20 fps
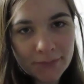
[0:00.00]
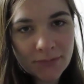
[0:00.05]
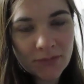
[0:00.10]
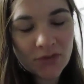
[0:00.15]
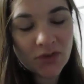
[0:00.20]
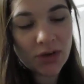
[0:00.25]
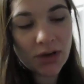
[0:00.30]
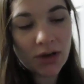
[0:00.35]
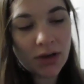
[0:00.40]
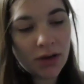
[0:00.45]

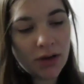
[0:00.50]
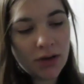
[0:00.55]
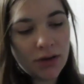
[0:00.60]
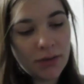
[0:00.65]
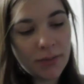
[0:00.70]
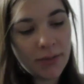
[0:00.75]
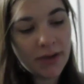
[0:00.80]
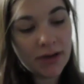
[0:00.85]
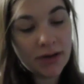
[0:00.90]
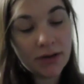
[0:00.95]
She didn't go
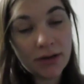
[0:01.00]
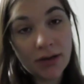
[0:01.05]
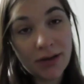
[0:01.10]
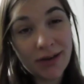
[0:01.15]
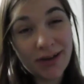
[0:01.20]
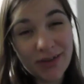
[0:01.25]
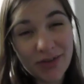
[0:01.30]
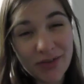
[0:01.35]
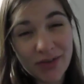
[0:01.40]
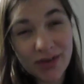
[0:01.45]
to bed until
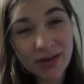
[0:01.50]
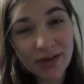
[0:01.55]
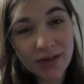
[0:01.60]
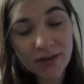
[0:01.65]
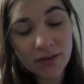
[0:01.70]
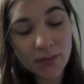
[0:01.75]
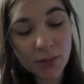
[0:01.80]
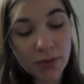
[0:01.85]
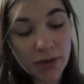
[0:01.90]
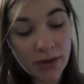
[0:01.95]
8.30
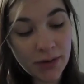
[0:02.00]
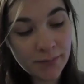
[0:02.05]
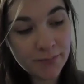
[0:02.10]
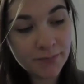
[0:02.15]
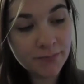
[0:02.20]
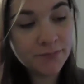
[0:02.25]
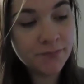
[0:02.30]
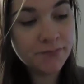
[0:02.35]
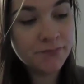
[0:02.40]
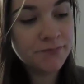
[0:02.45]
this morning.
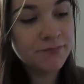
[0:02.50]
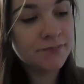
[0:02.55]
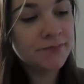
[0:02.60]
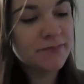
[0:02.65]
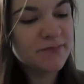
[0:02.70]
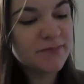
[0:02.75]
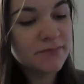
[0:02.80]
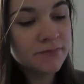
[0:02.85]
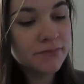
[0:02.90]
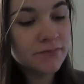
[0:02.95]

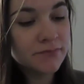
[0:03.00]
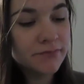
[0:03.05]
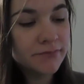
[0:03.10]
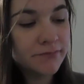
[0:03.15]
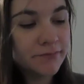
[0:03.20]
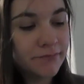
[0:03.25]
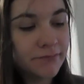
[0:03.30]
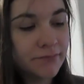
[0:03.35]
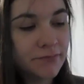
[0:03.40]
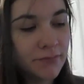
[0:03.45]

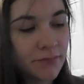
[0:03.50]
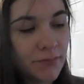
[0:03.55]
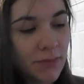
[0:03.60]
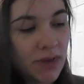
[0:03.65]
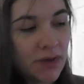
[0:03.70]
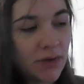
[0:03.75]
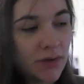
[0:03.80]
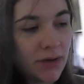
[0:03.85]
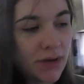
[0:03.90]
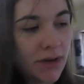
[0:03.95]

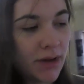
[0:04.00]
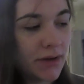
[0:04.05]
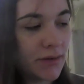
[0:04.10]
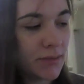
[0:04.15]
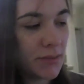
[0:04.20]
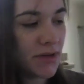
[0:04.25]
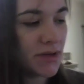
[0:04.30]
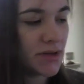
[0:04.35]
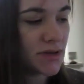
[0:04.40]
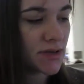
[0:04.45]
Michael allowed
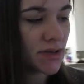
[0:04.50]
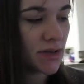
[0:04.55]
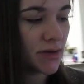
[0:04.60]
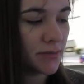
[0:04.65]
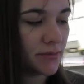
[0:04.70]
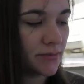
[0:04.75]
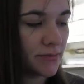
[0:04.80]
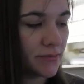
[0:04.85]
me to sleep.